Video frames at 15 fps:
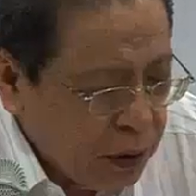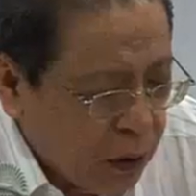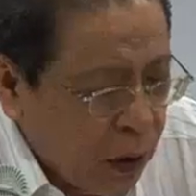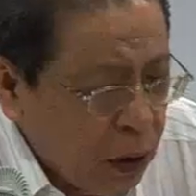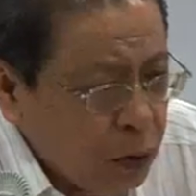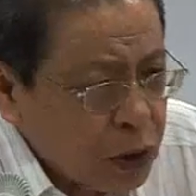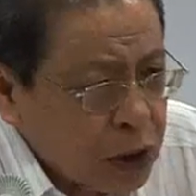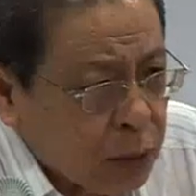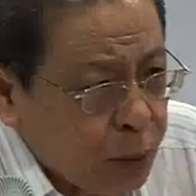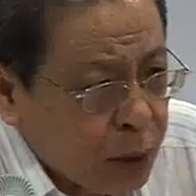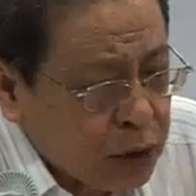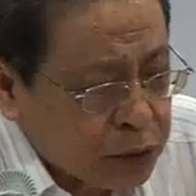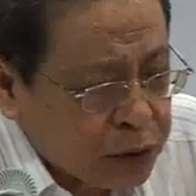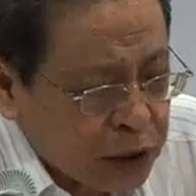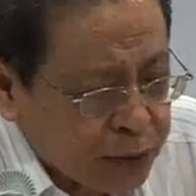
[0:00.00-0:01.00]
Ong was
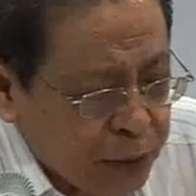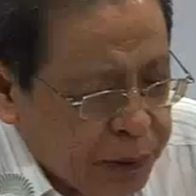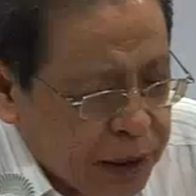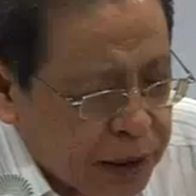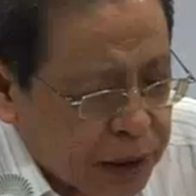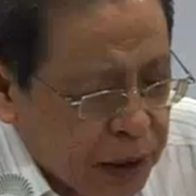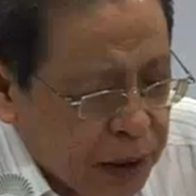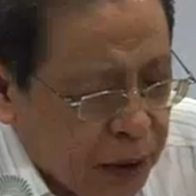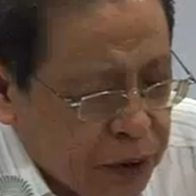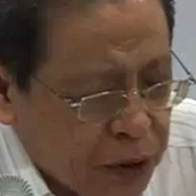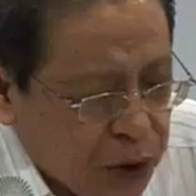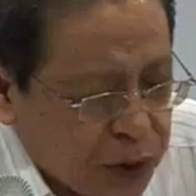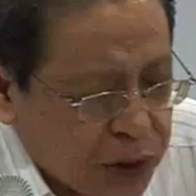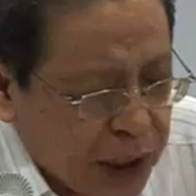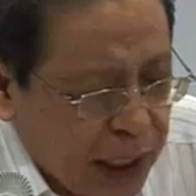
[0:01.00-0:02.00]
appointed Transport Minister on
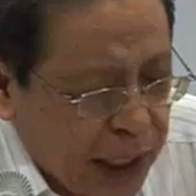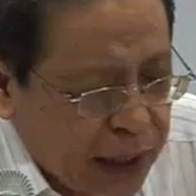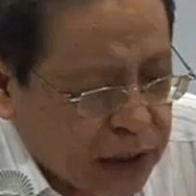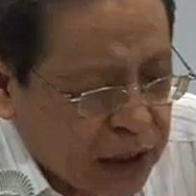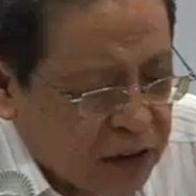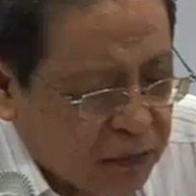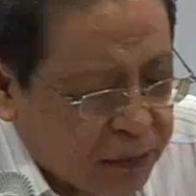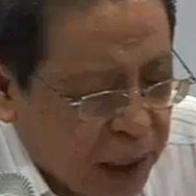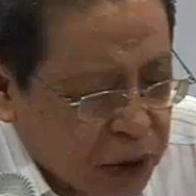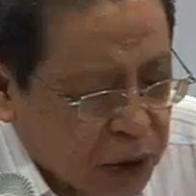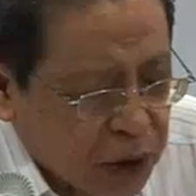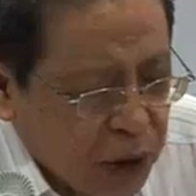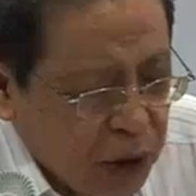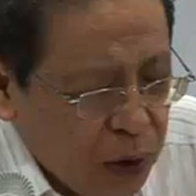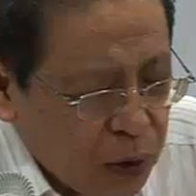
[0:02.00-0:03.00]
Tuesday, 18th of
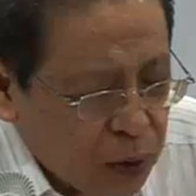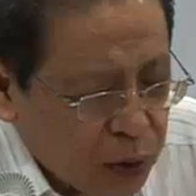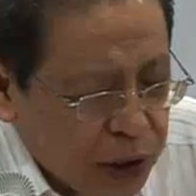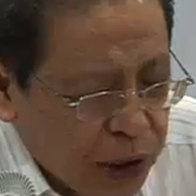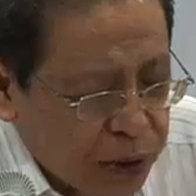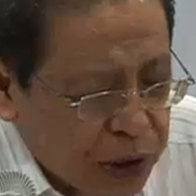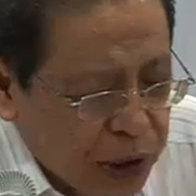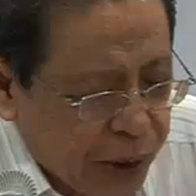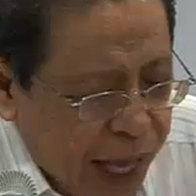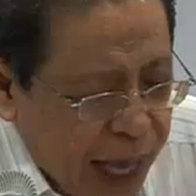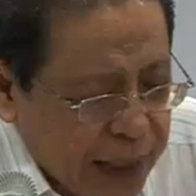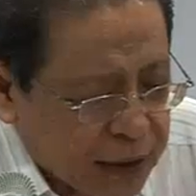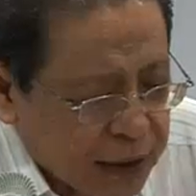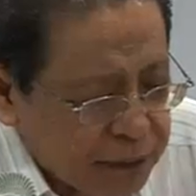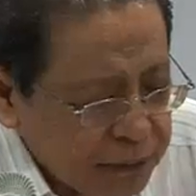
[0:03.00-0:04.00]
March
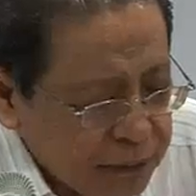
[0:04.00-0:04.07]
2008,